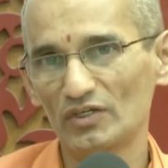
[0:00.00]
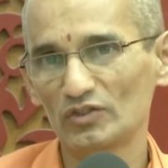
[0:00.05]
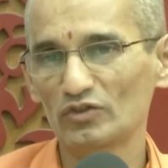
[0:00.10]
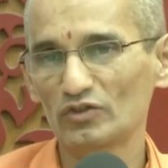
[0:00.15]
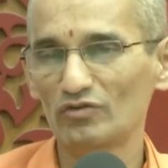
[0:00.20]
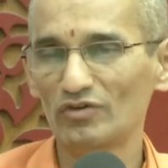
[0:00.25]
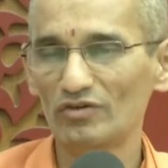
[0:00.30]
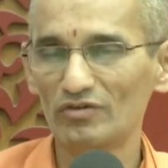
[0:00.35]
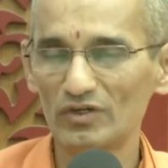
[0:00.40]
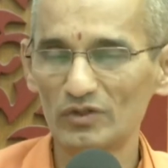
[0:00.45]

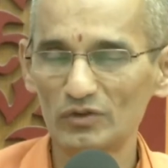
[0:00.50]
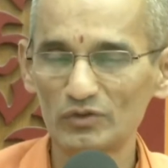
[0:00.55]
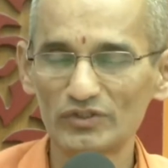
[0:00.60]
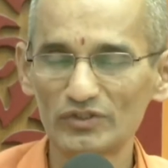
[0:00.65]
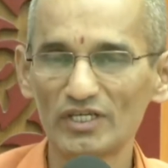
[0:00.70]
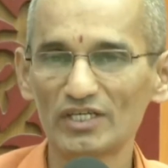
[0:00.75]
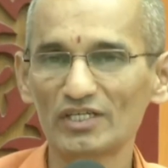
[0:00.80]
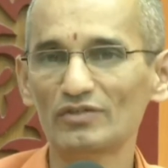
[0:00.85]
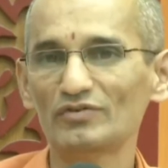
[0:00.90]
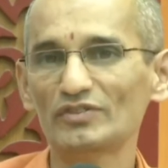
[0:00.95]
So we will do
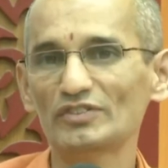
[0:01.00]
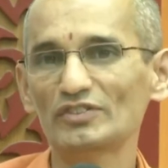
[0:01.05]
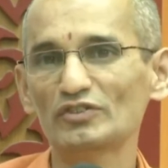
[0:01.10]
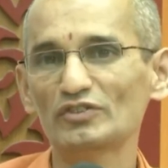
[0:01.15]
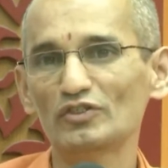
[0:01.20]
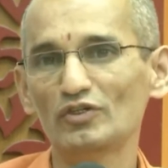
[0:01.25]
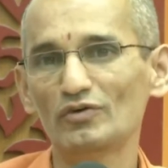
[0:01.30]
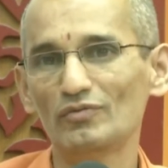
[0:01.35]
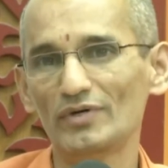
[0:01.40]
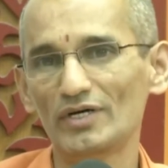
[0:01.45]

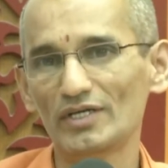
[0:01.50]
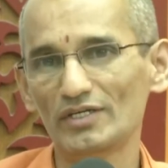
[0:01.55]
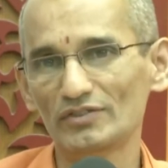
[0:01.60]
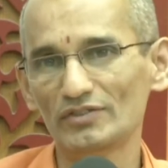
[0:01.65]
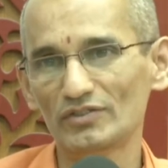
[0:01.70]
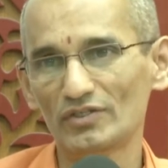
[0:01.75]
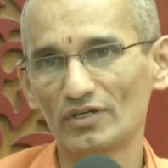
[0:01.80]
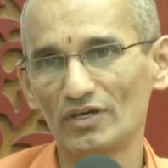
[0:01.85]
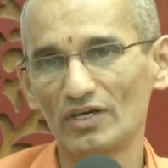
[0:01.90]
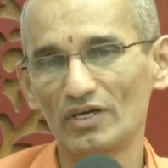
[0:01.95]
sacrifices in the
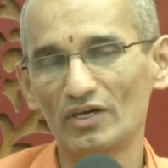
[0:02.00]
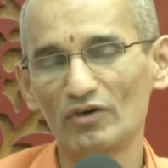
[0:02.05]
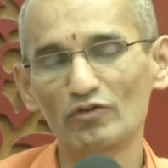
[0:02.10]
forest.